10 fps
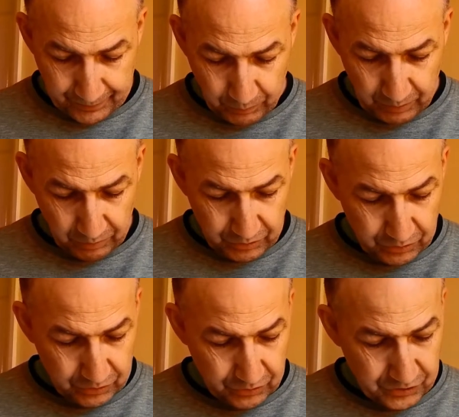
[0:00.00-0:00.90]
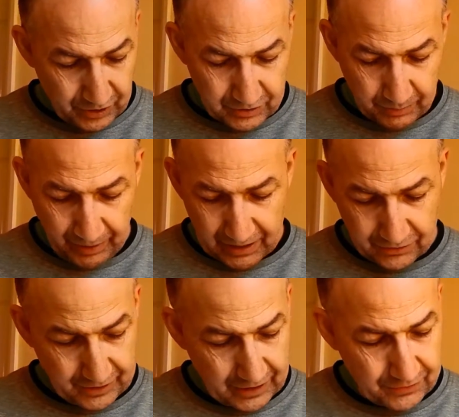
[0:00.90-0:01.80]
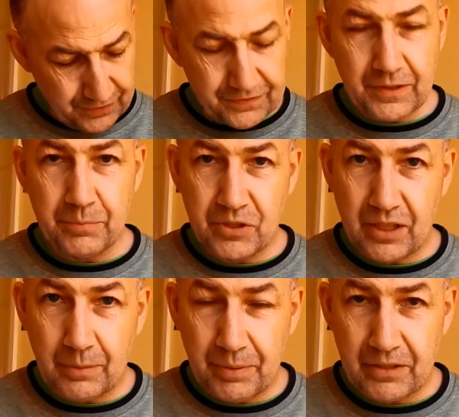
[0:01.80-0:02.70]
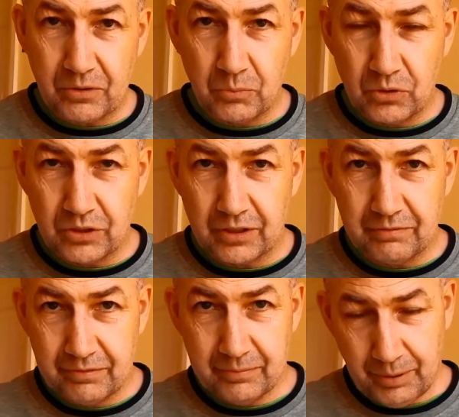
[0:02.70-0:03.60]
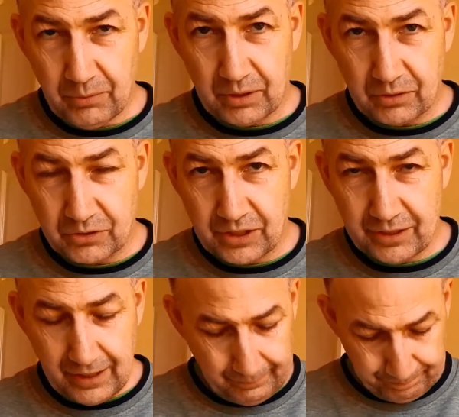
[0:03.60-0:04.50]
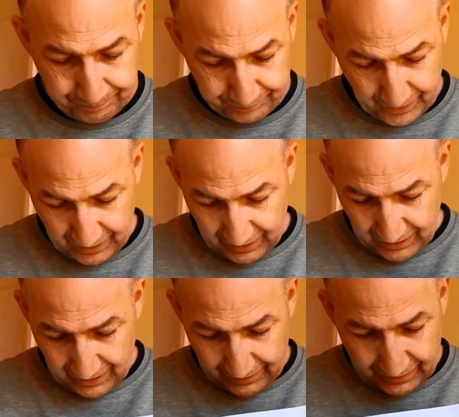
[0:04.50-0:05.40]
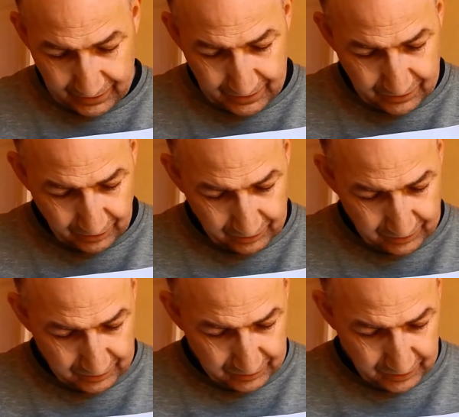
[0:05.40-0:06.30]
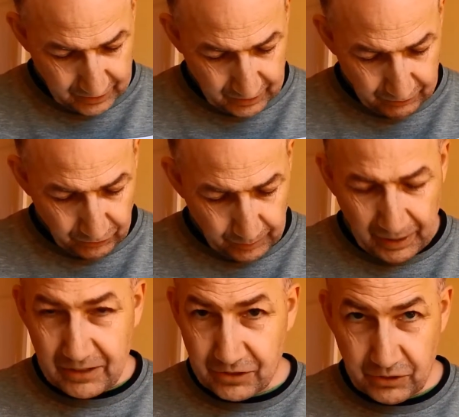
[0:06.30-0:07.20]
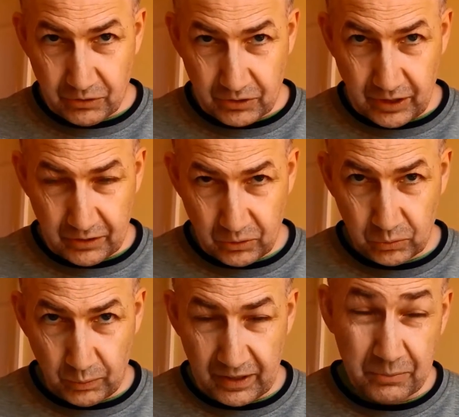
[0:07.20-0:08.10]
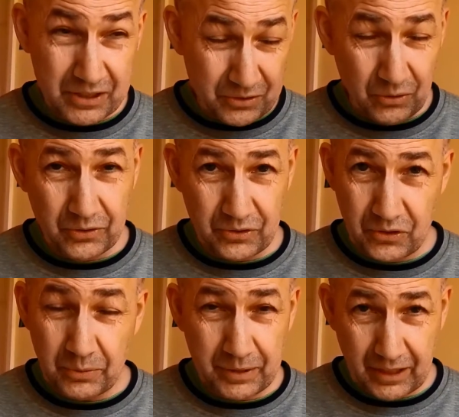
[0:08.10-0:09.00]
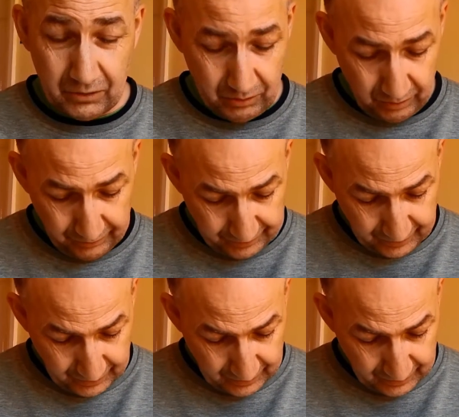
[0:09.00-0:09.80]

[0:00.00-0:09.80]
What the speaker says: we will use to charge the battery. That's 15% of the petrol motor power goes into that. And then the heater for the batteries in cold weather, which in Northern Europe you get a lot of.